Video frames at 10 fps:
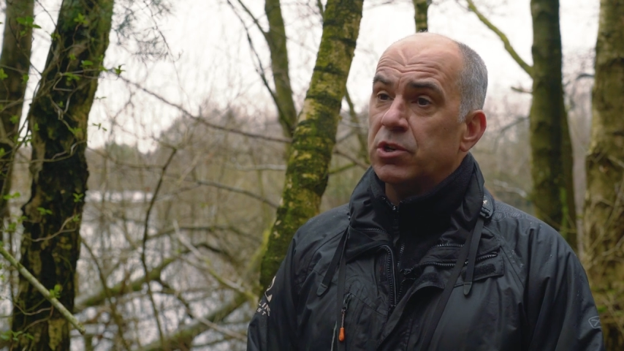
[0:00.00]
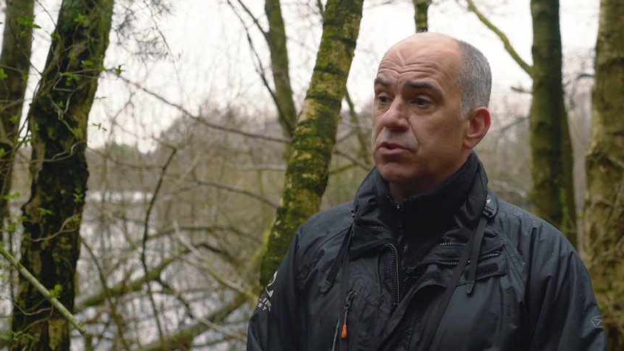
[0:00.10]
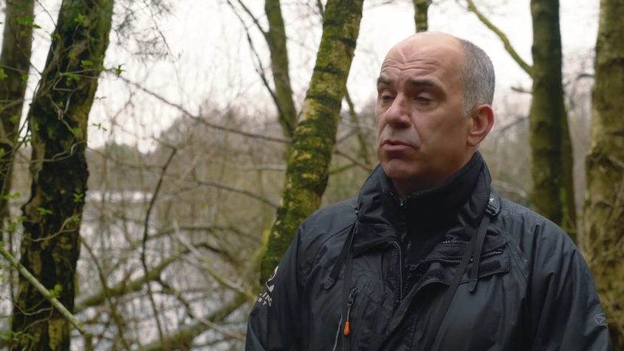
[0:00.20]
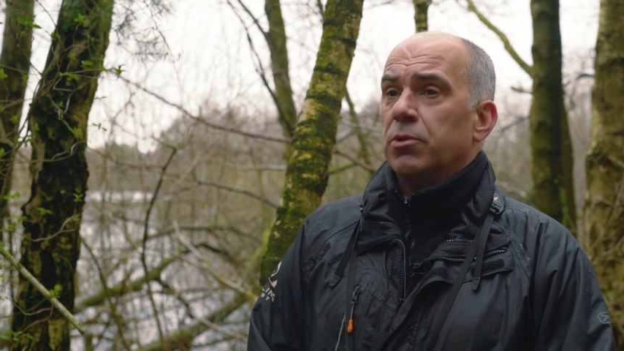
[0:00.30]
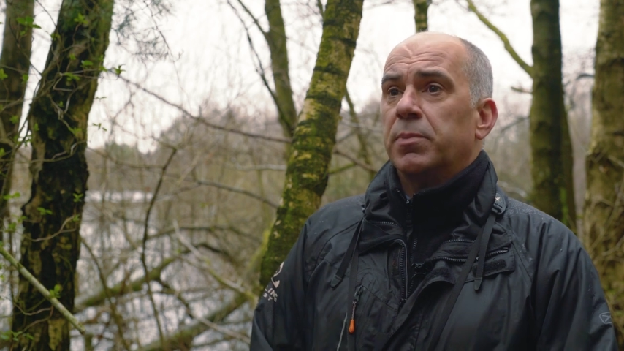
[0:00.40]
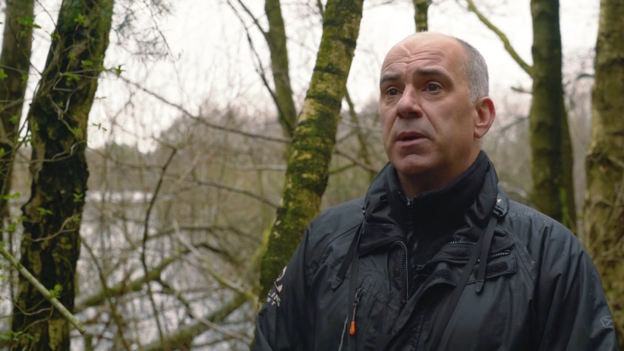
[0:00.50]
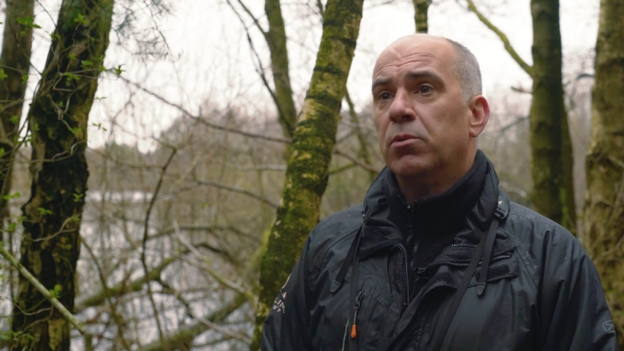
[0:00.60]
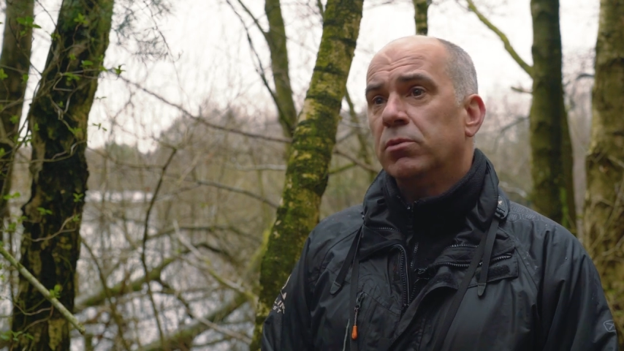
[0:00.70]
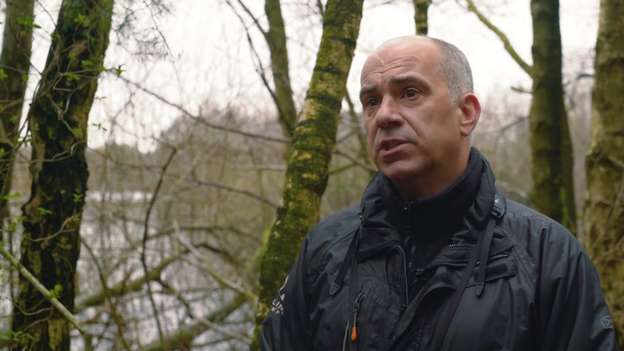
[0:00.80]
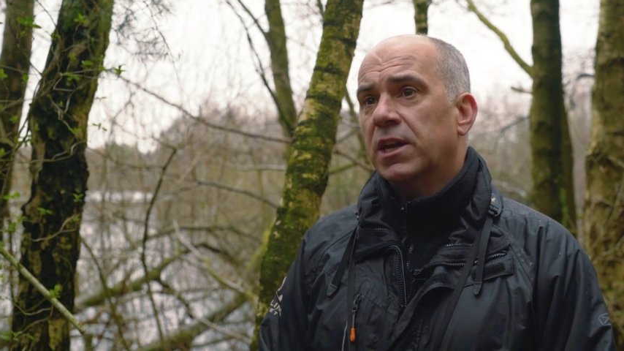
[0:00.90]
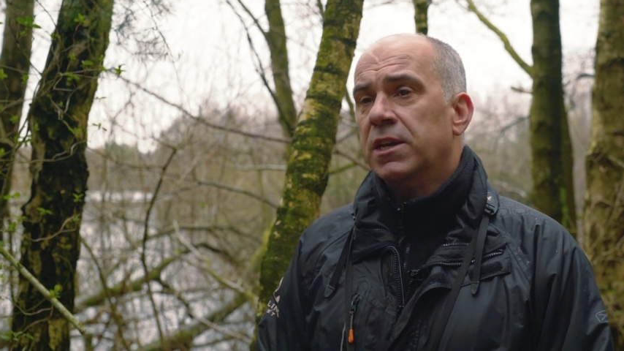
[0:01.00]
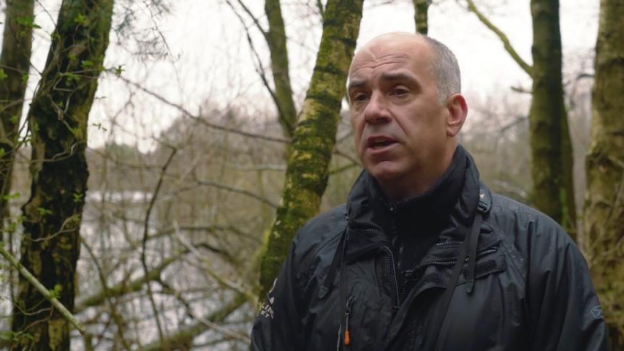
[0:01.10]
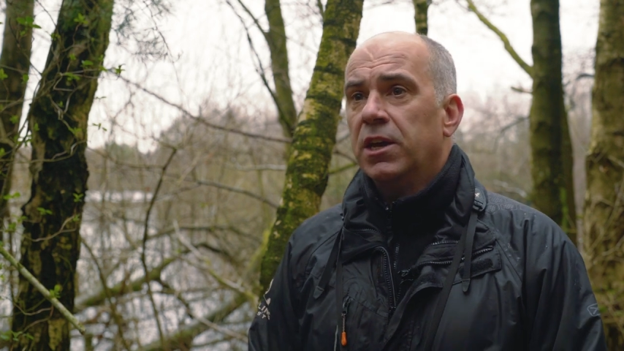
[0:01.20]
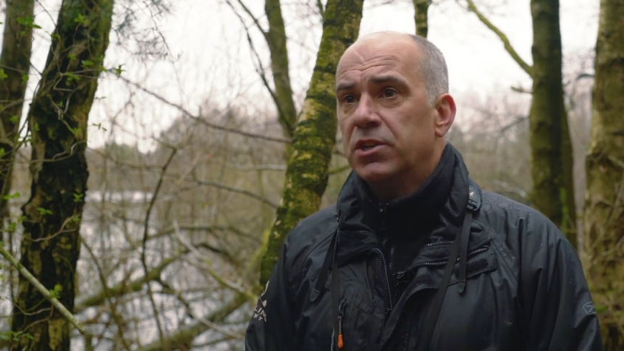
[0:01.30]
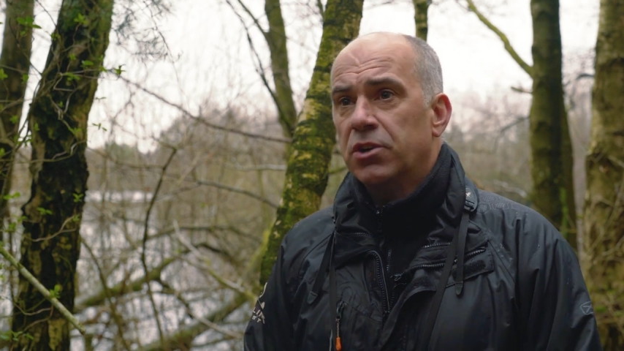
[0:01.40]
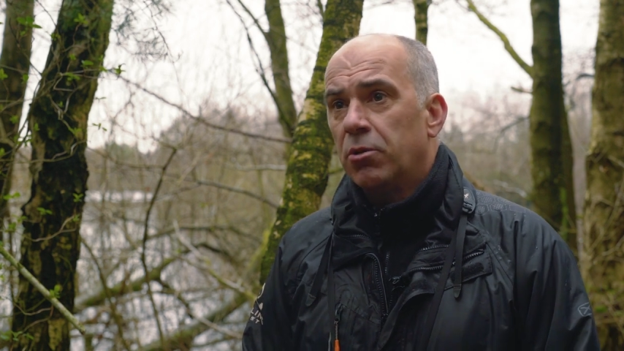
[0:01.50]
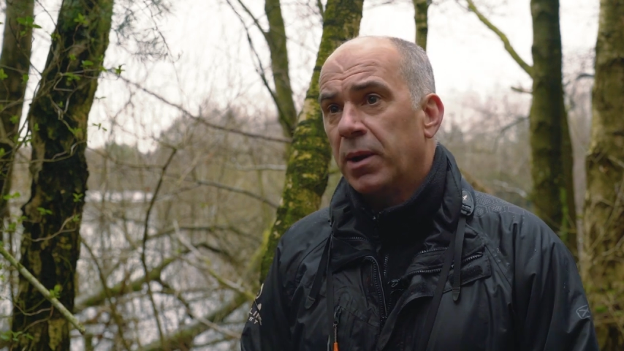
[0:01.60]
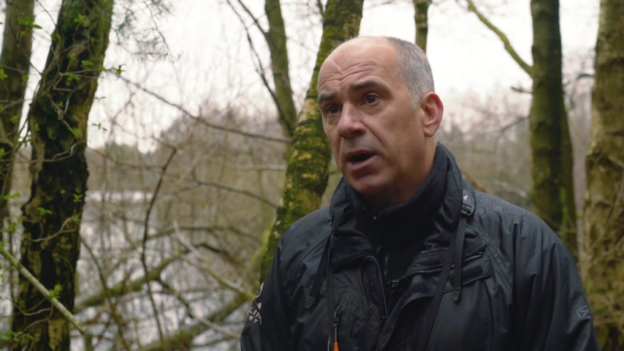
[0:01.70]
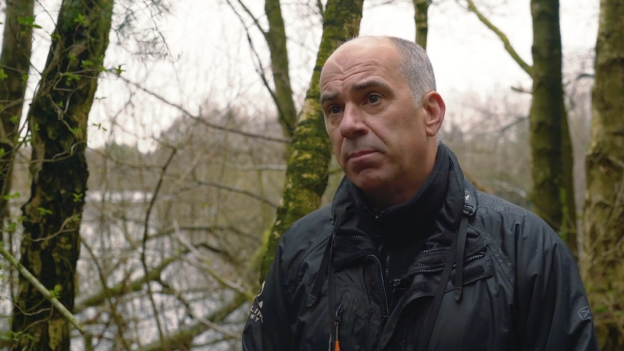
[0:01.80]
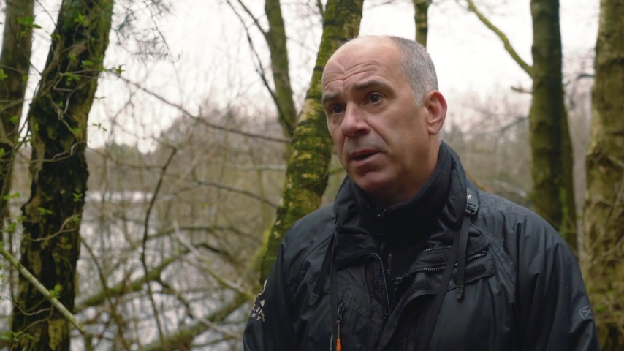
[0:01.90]
which other people would say is all
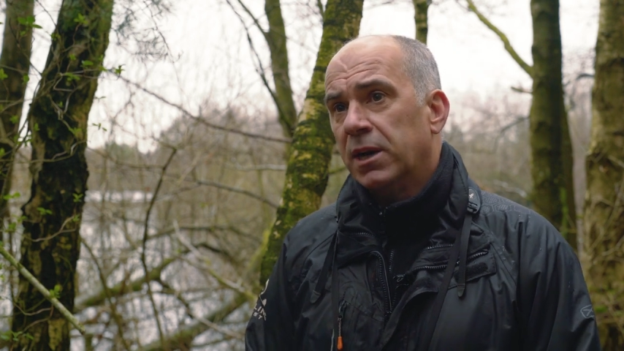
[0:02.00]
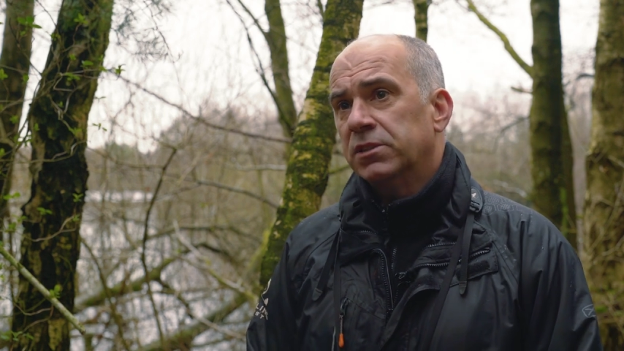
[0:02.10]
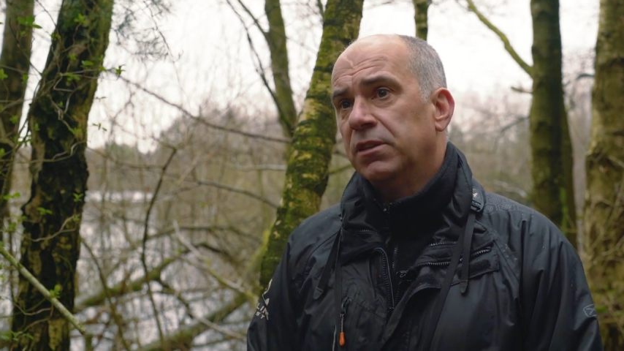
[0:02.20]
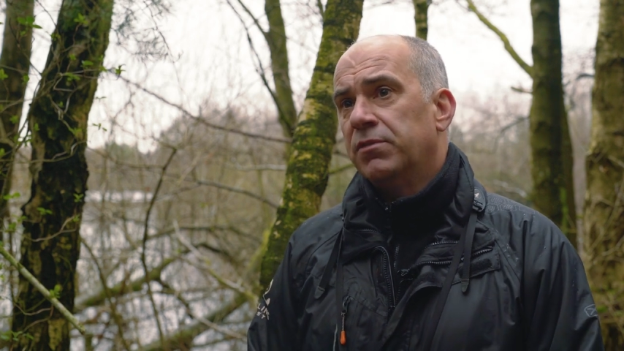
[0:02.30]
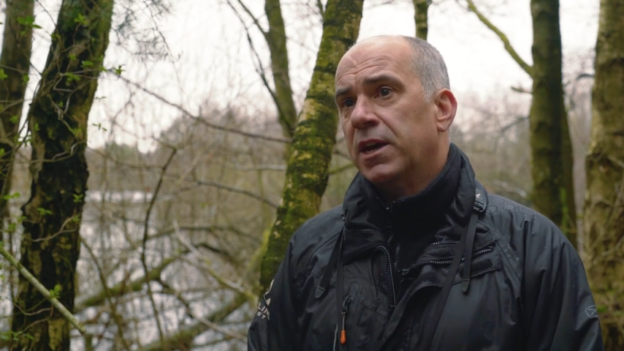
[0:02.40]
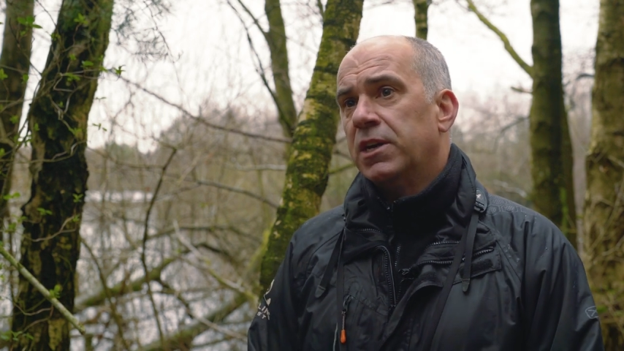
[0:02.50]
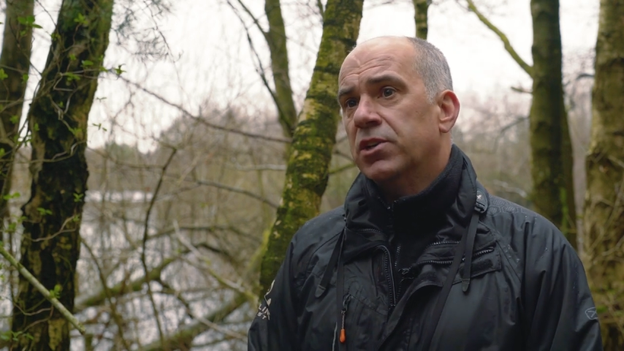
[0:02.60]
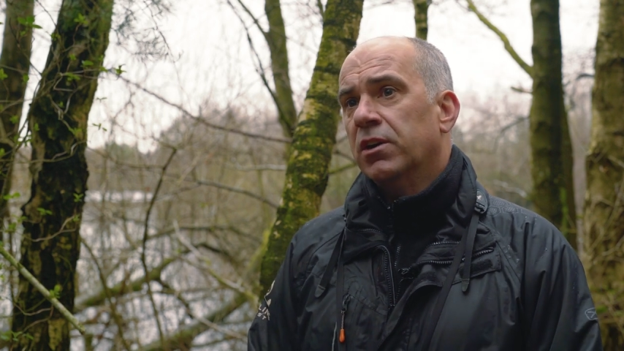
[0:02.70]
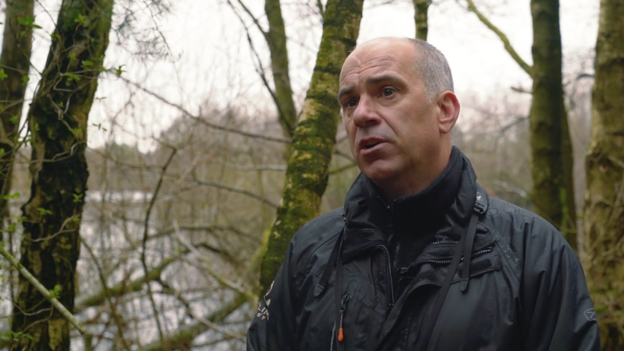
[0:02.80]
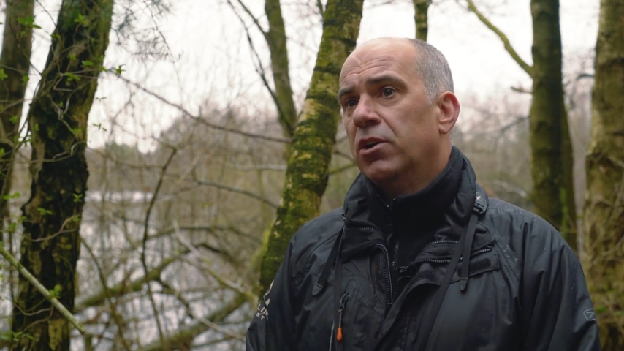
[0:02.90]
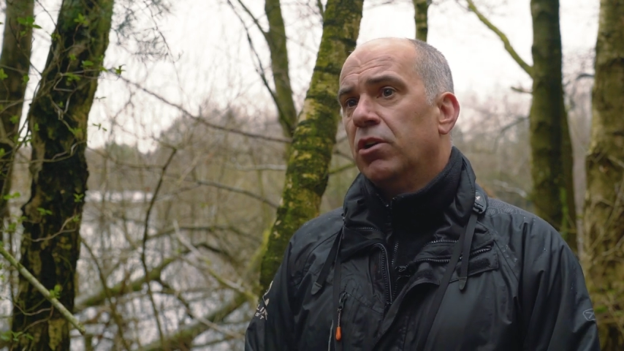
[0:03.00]
part and parcel of nature.